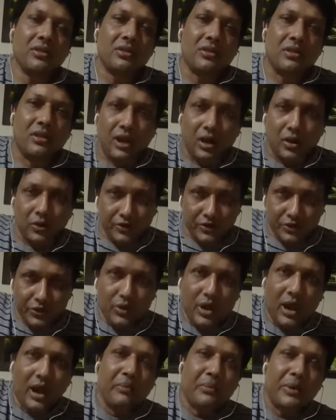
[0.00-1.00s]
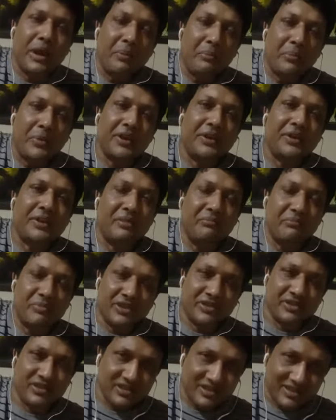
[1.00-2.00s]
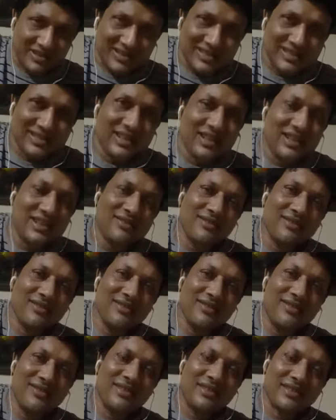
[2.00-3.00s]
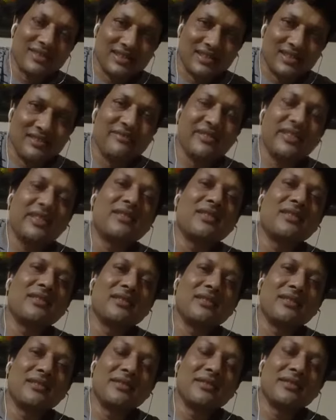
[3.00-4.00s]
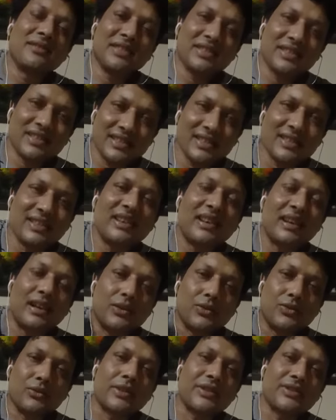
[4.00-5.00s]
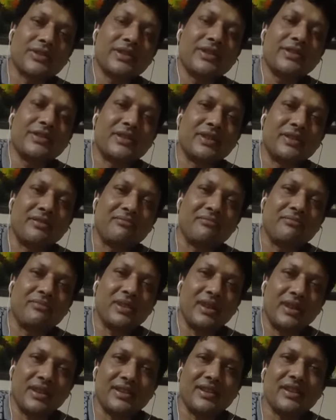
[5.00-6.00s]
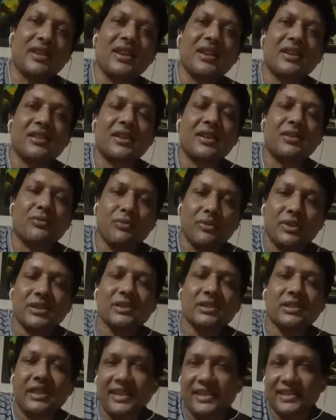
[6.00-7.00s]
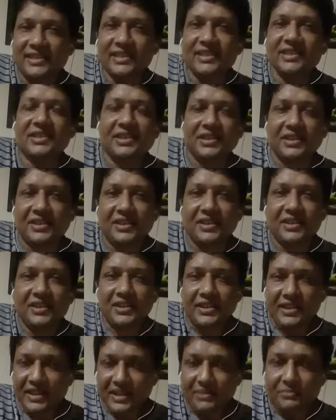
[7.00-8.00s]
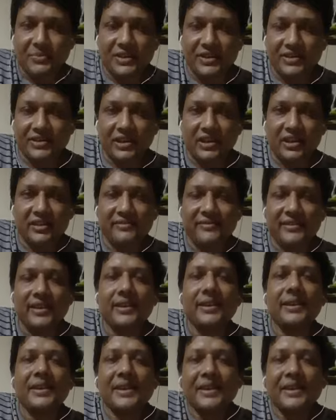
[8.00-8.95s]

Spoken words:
Now you have ambient temperature sensor. It is giving the signal to the system and telling that what is the existing temperature level.